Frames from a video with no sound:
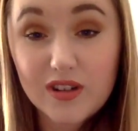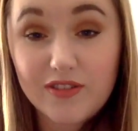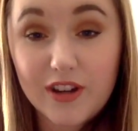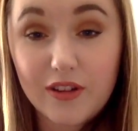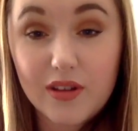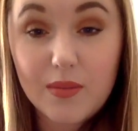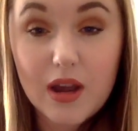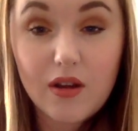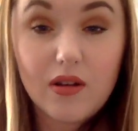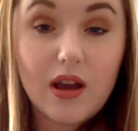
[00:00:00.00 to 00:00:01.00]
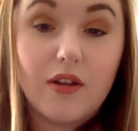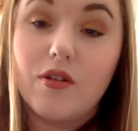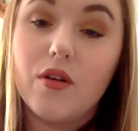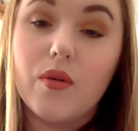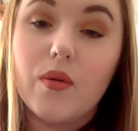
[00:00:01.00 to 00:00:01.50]
figure them out. I don't
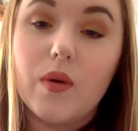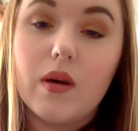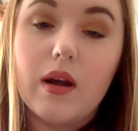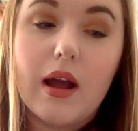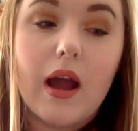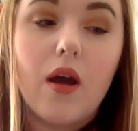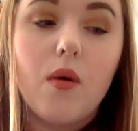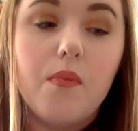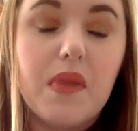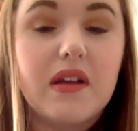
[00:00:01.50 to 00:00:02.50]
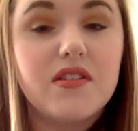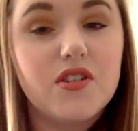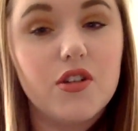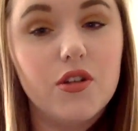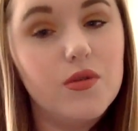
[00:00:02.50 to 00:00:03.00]
know how best
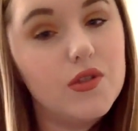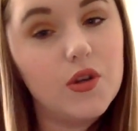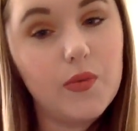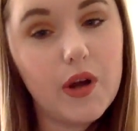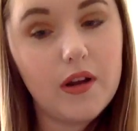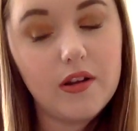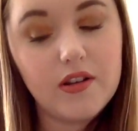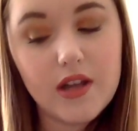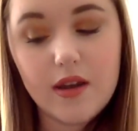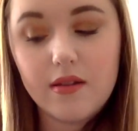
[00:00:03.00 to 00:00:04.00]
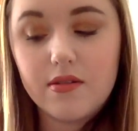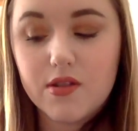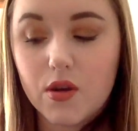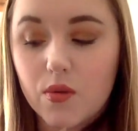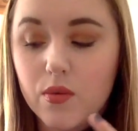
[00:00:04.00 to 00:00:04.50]
to use their product yet,
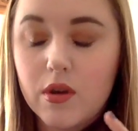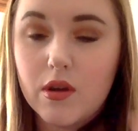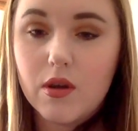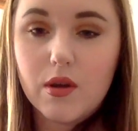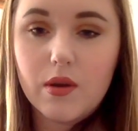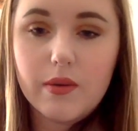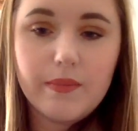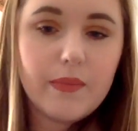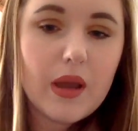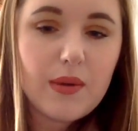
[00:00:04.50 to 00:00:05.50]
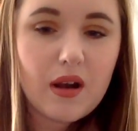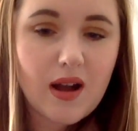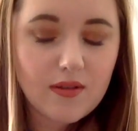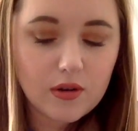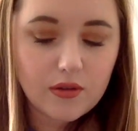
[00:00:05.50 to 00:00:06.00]
so maybe I'll
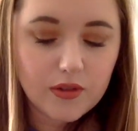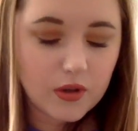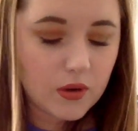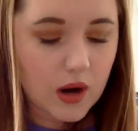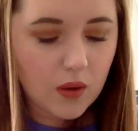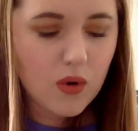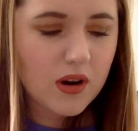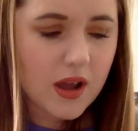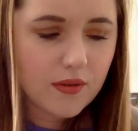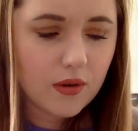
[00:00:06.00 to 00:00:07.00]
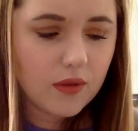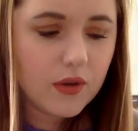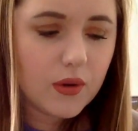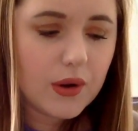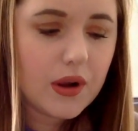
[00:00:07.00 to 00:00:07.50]
have a review. I want to have a
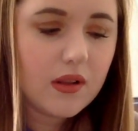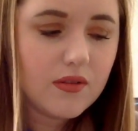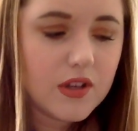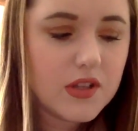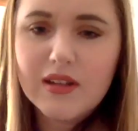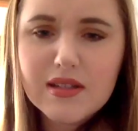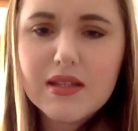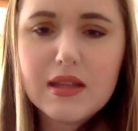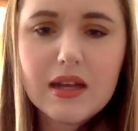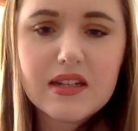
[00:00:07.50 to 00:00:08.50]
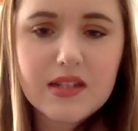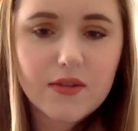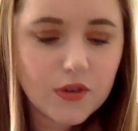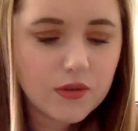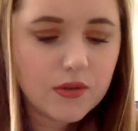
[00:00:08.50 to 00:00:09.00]
review on all of this. This is a lot of stuff
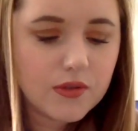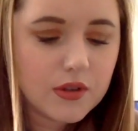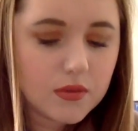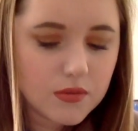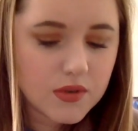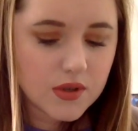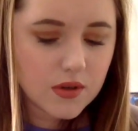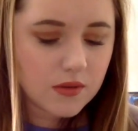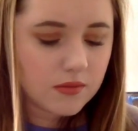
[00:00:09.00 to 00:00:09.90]
to review, so